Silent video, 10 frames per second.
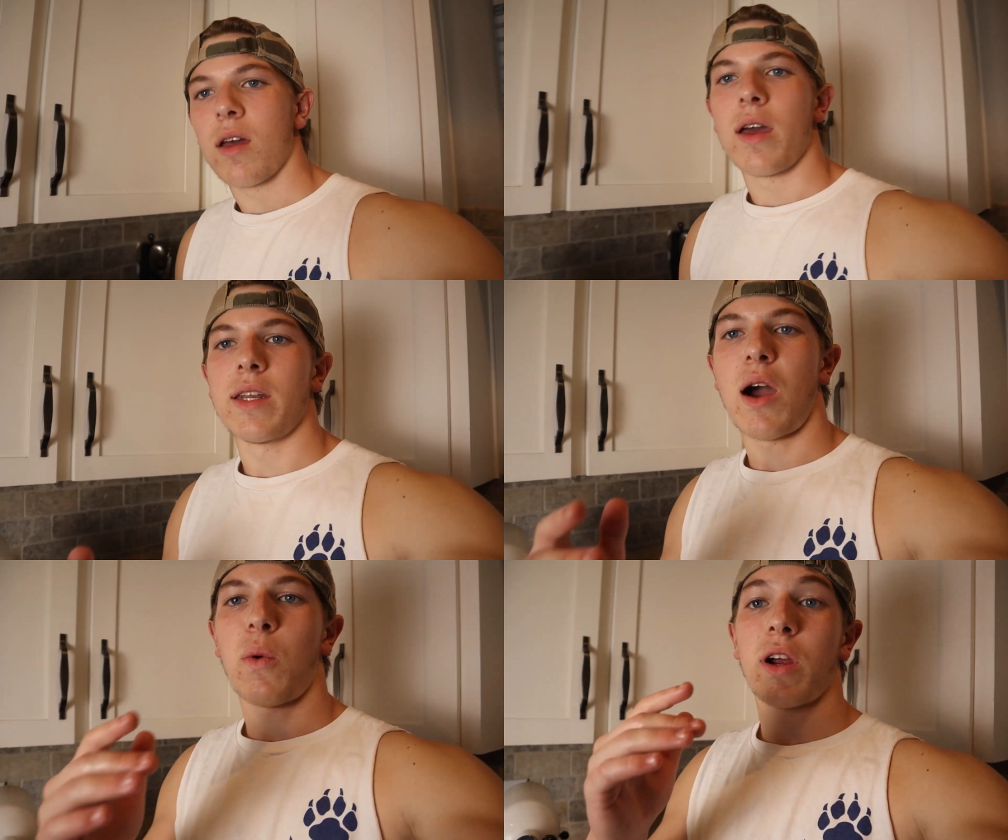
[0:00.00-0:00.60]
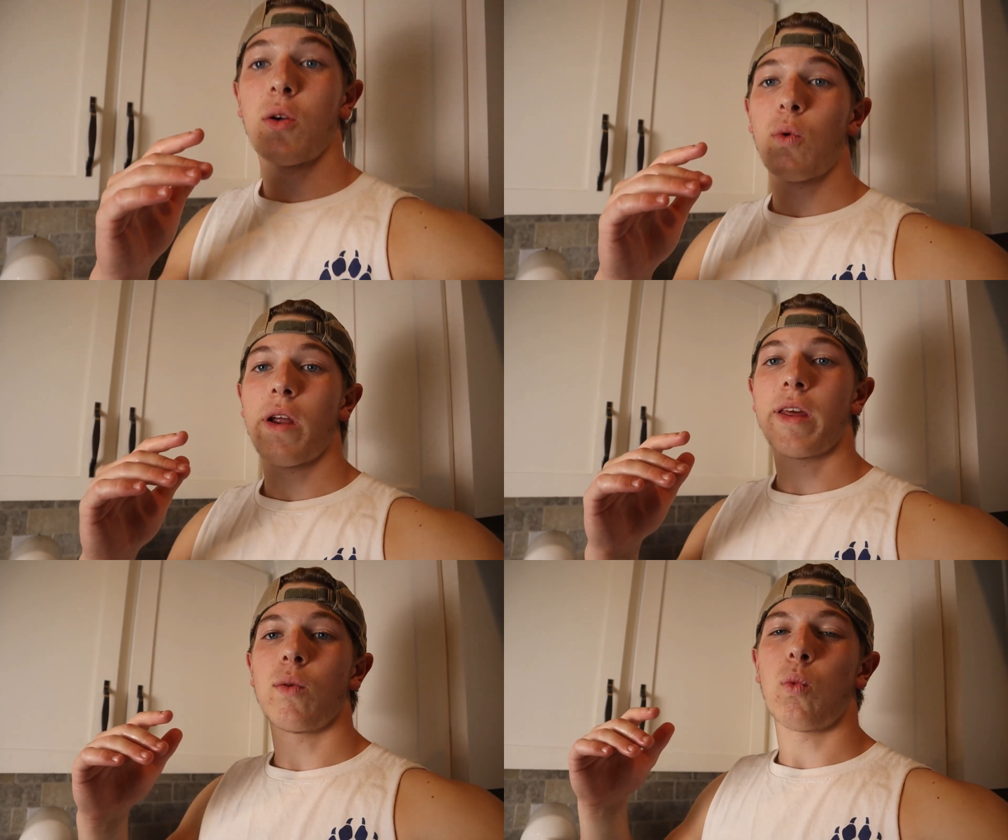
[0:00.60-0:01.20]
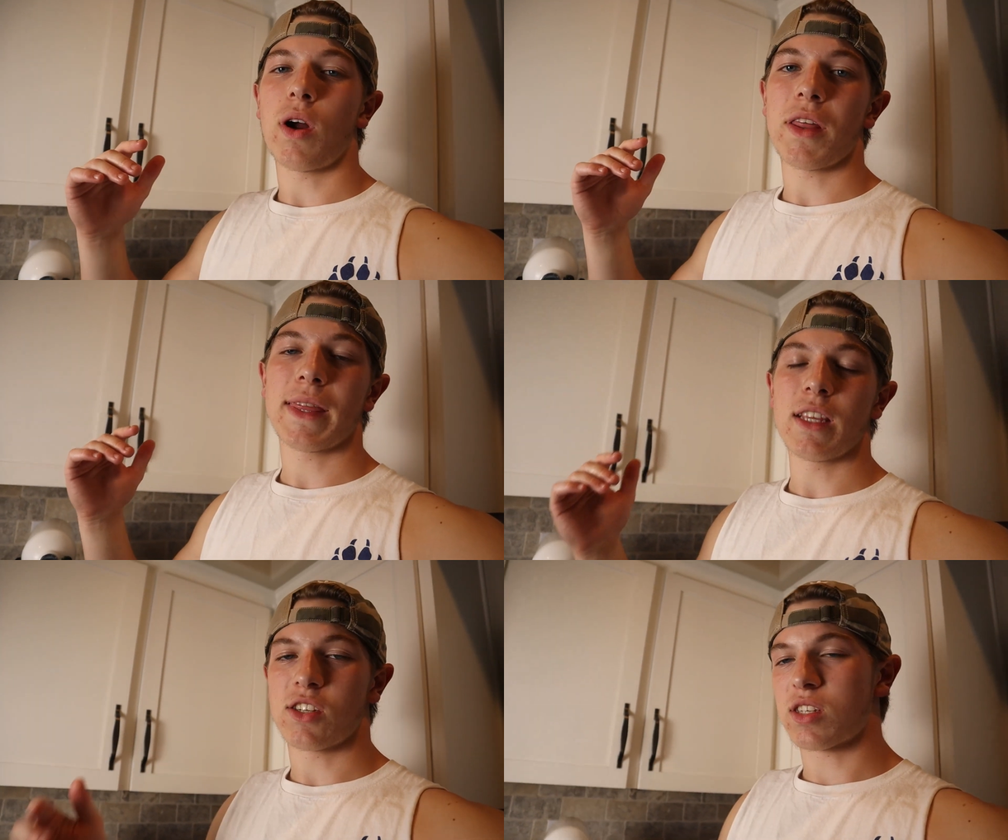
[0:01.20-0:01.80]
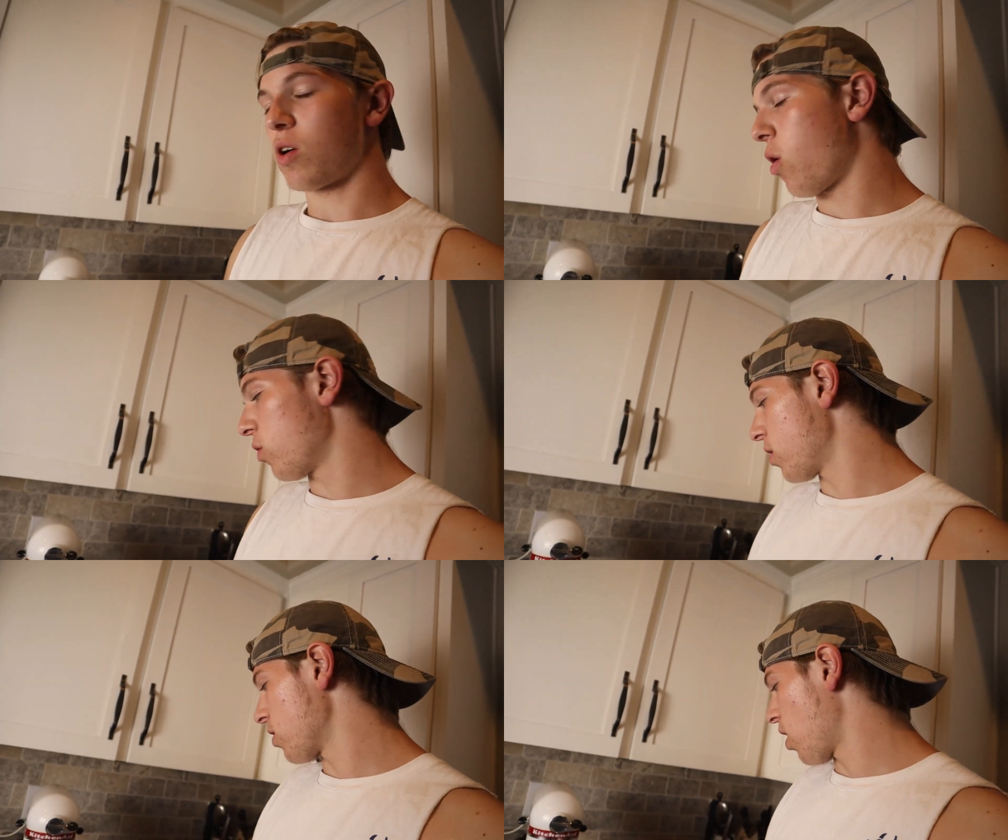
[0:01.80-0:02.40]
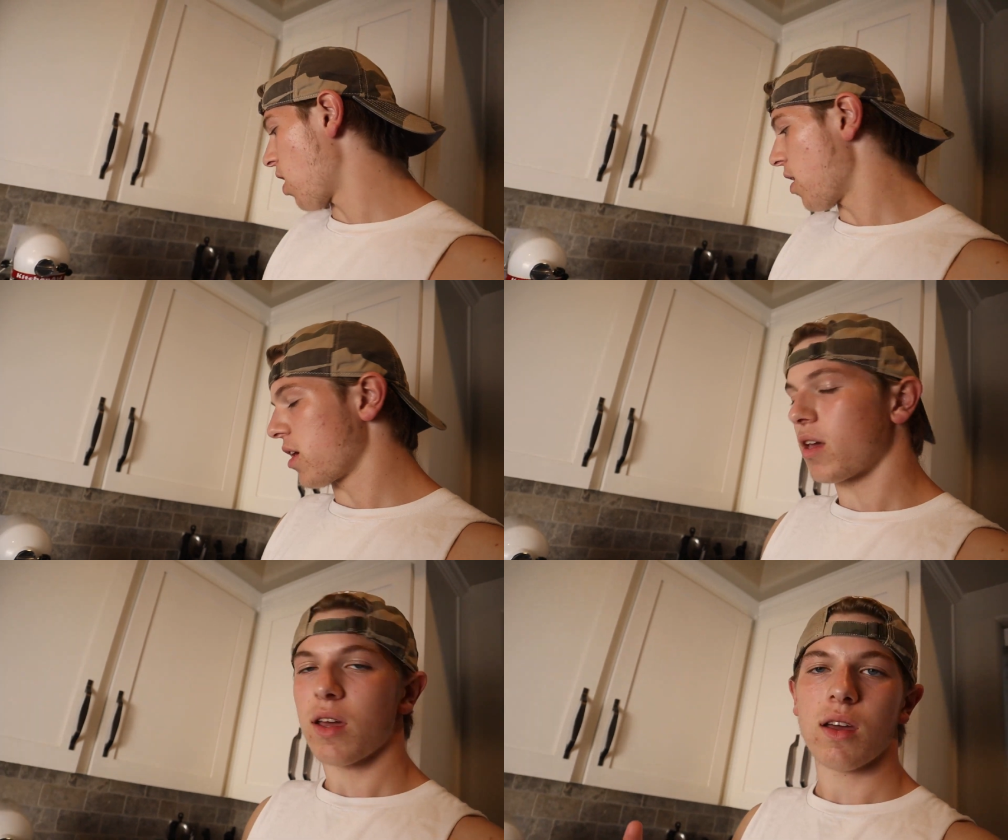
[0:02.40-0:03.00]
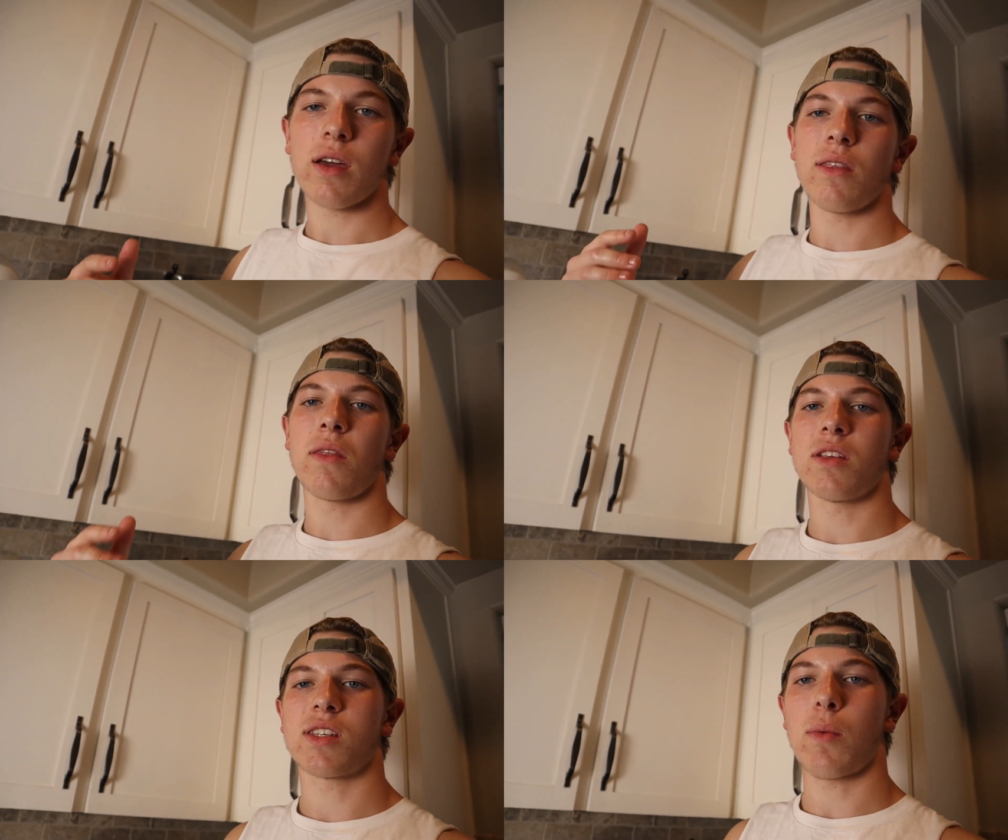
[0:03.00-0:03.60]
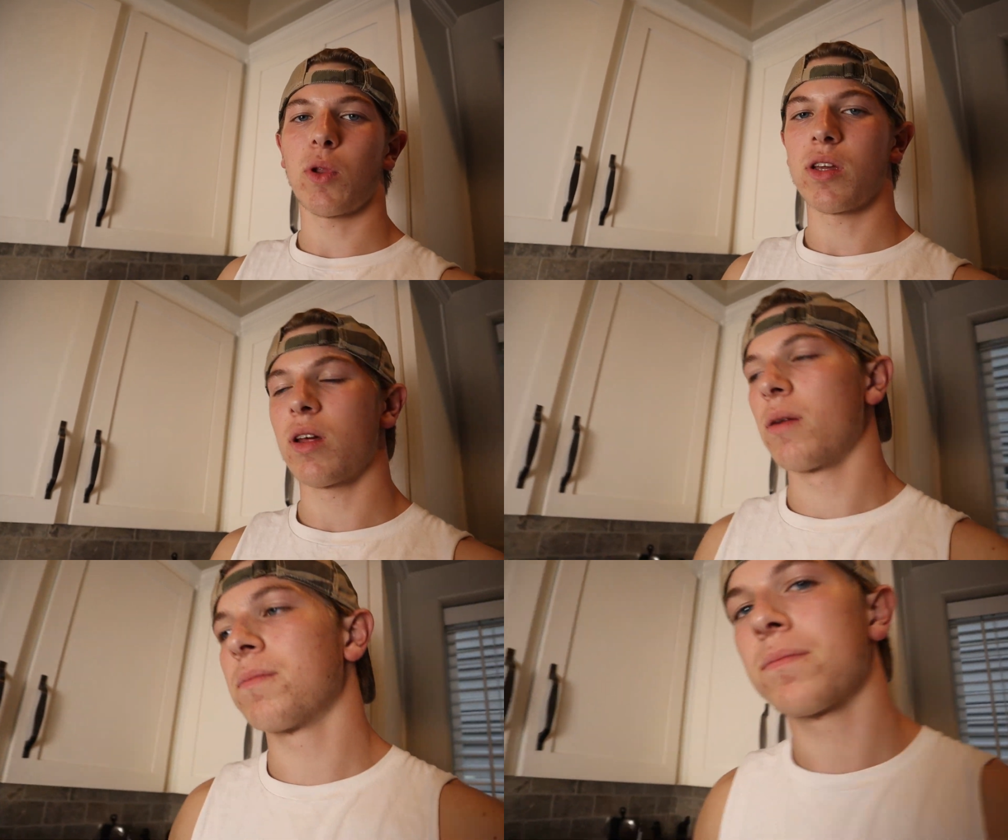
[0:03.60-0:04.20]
and now we're going to run in with the salt, the honey, and then the semolina.